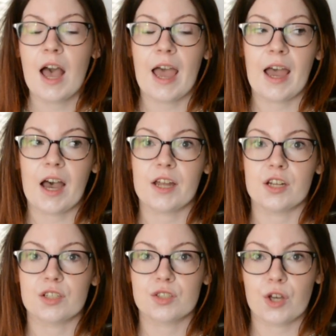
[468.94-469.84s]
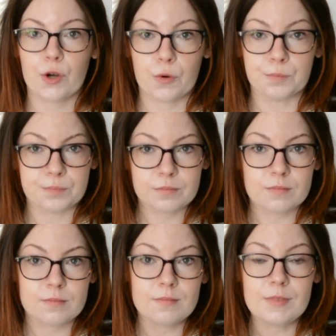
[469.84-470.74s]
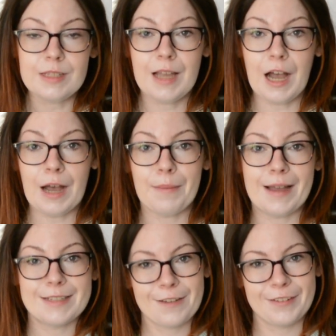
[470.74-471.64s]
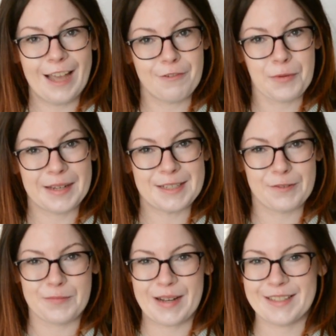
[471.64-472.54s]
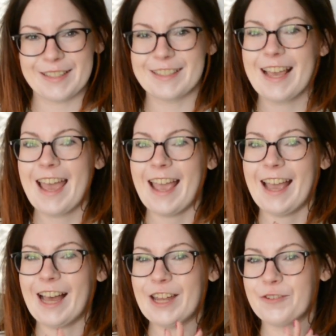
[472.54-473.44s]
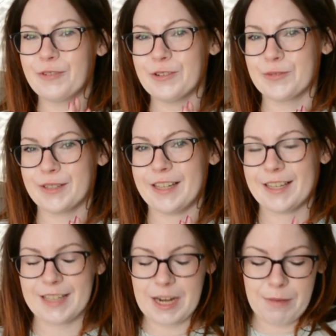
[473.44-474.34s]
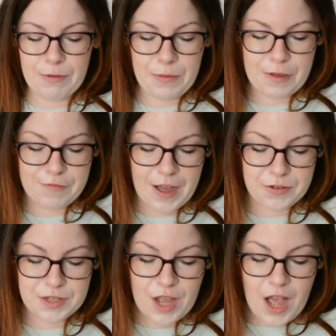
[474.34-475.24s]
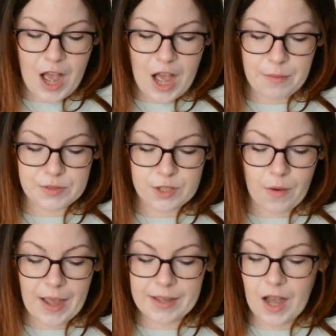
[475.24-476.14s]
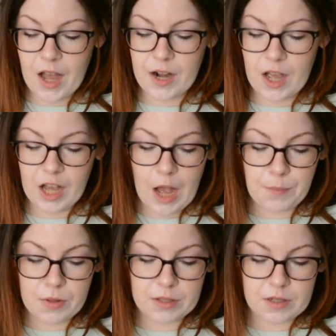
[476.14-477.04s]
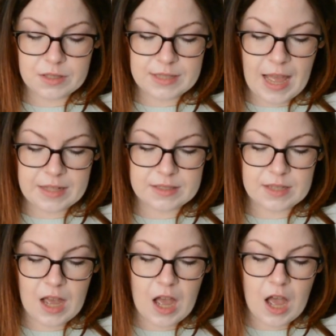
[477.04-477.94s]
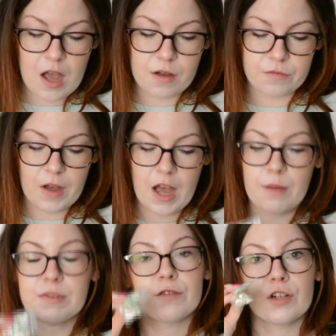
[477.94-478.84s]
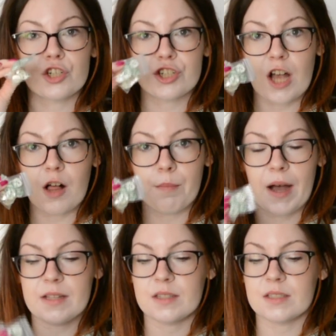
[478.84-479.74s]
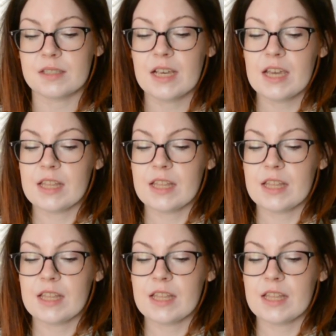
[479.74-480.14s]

And so I definitely have a weakness for buttons, and we were really excited by what we found. So I got a couple little sets of different shell buttons.